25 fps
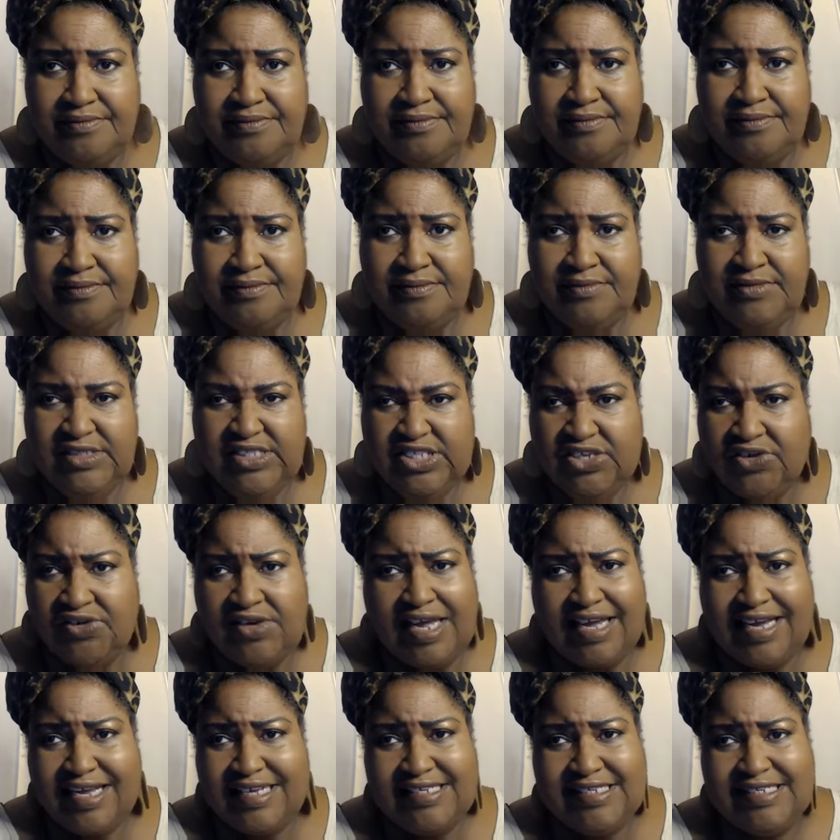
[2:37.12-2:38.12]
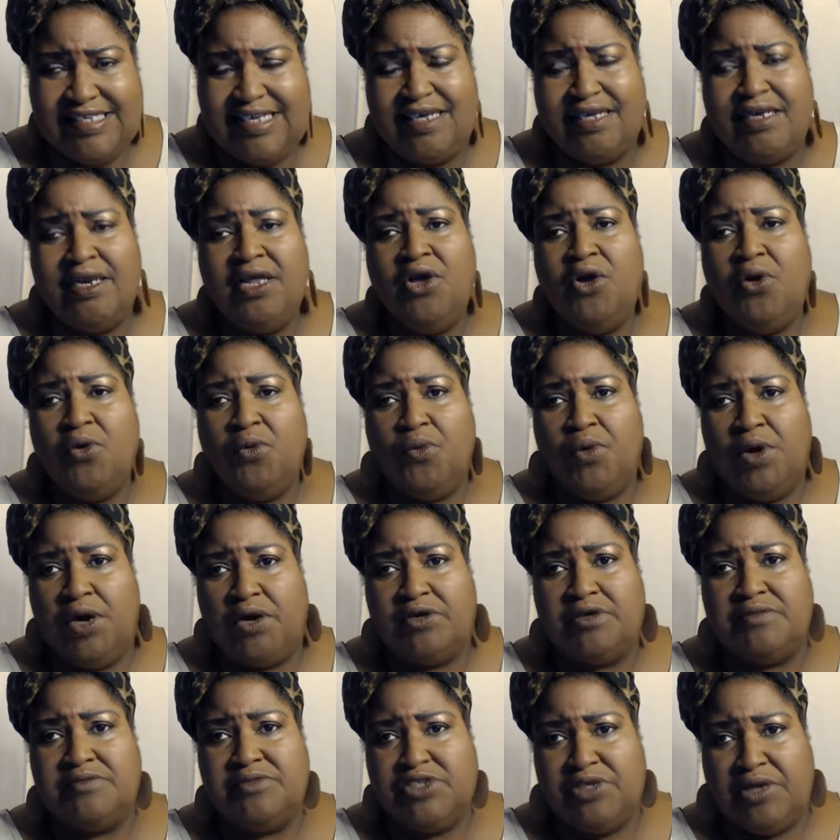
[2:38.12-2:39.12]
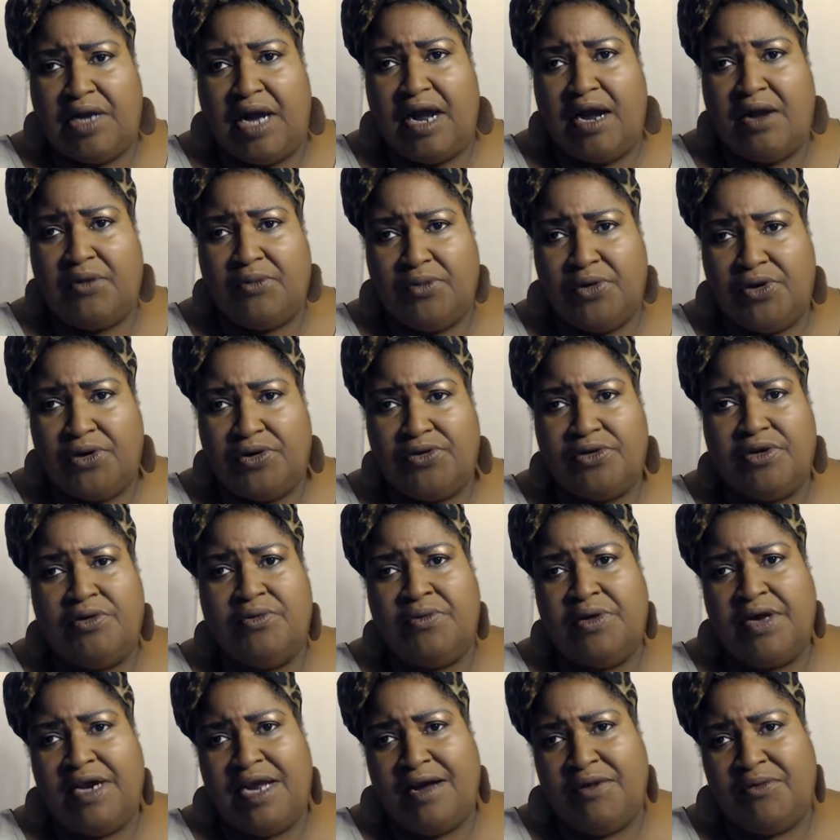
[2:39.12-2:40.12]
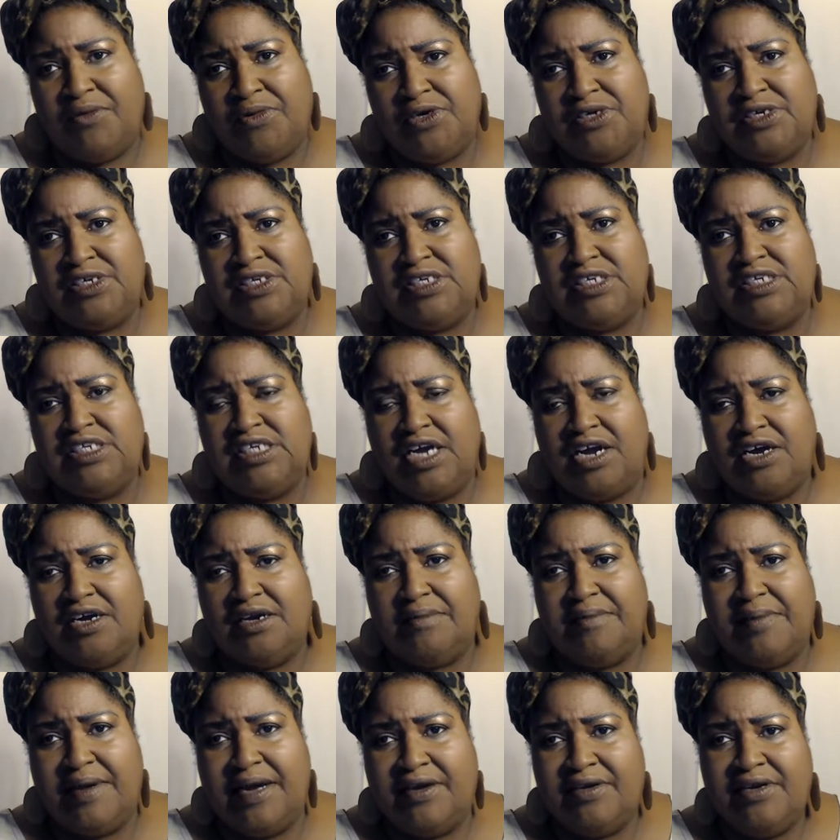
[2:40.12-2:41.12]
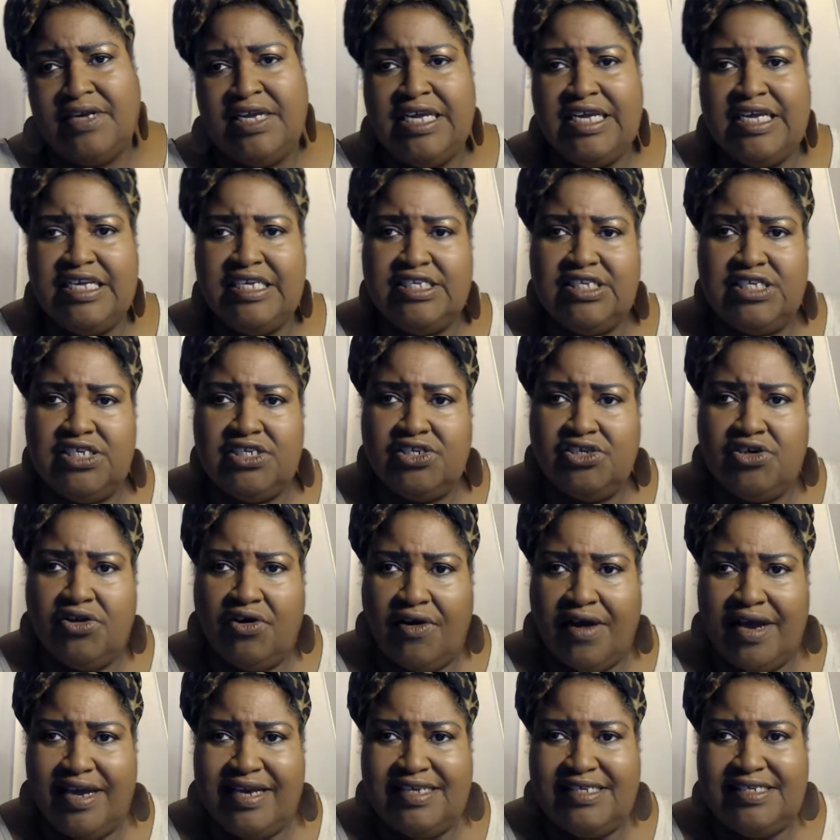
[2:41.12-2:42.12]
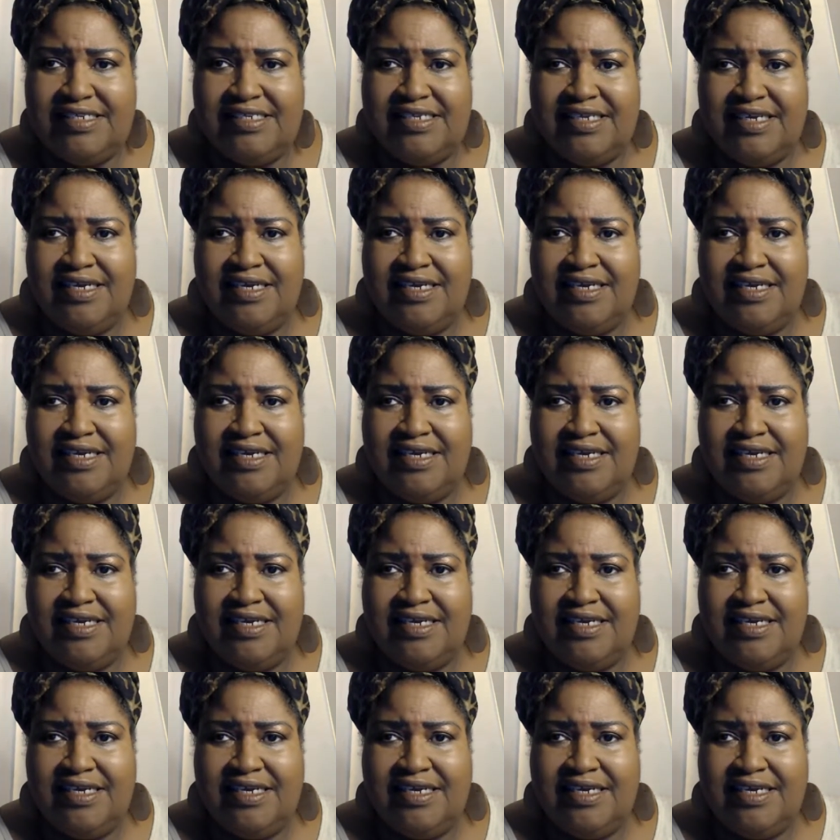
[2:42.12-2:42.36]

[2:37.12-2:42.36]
So like I said, welcome to our world. And what I wanted to talk about is these crazy